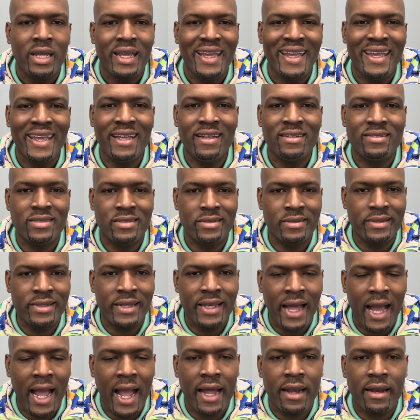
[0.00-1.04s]
it's
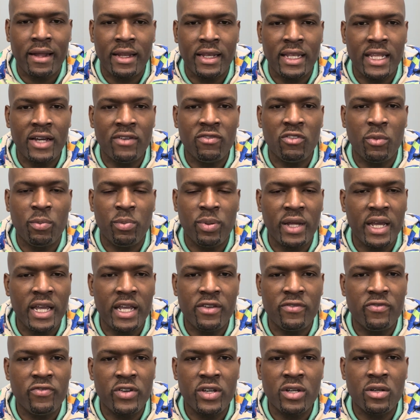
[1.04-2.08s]
not a level playing
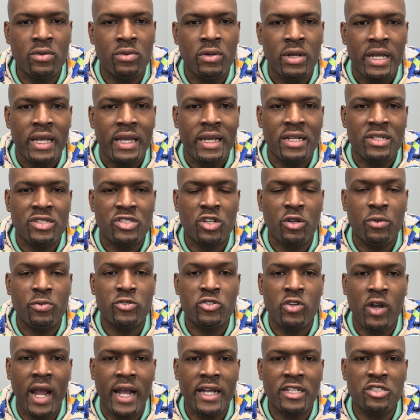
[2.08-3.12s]
field. And so
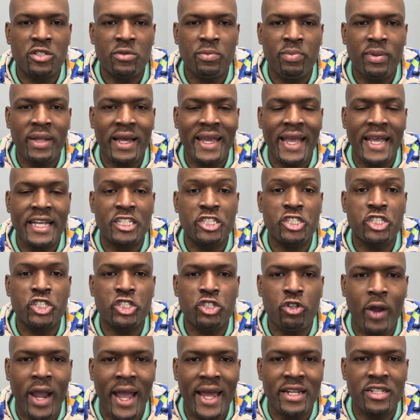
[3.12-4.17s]
trying to play a
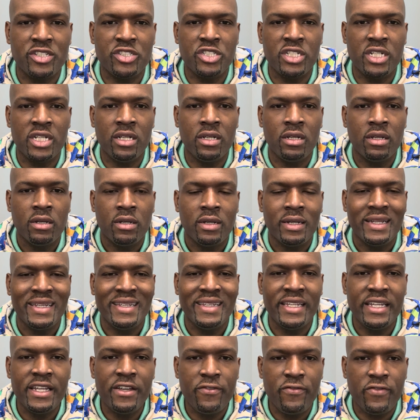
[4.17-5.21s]
strategy
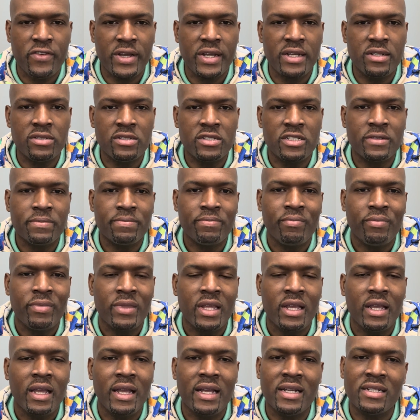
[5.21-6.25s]
defense
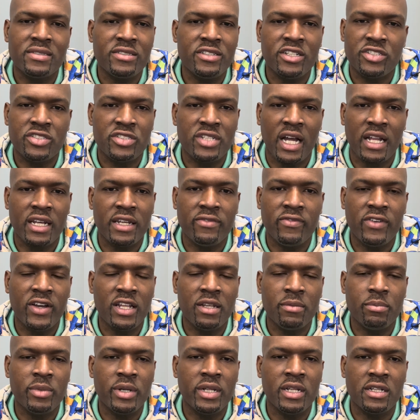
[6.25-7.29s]
is just not
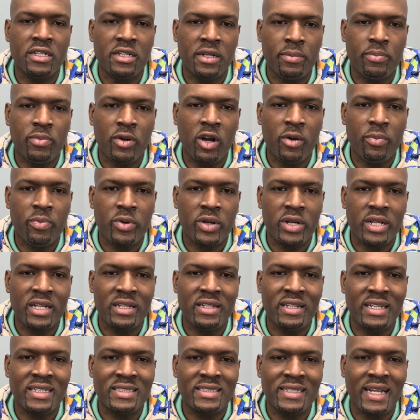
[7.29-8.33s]
developmentally appropriate. It
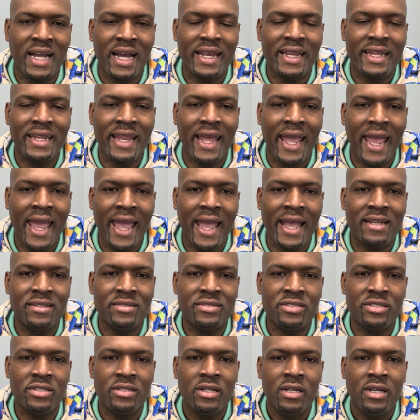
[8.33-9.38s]
does not
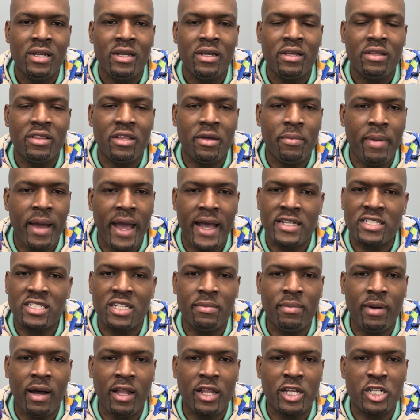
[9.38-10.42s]
enhance the
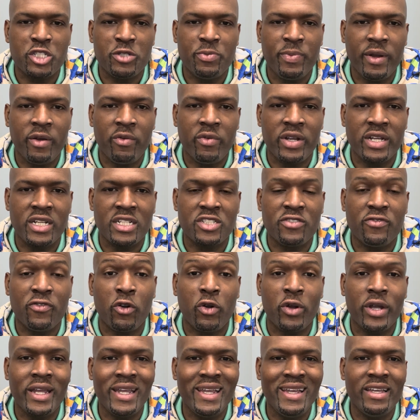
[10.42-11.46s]
basketball experience
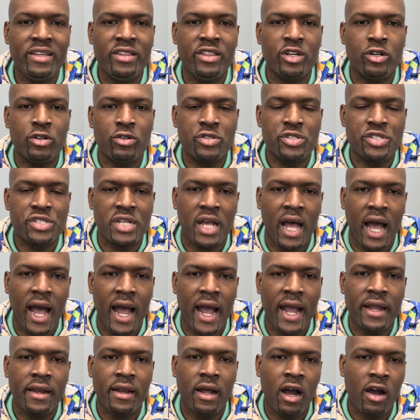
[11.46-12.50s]
for either
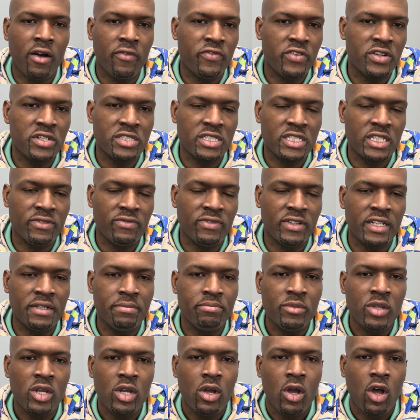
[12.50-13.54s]
side, offensively
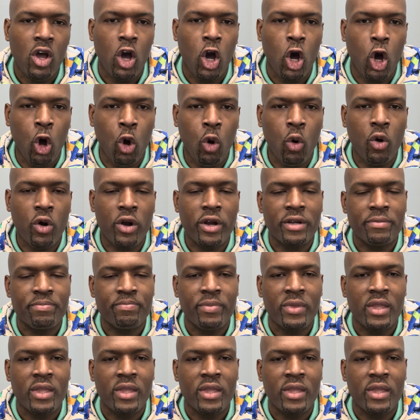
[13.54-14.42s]
or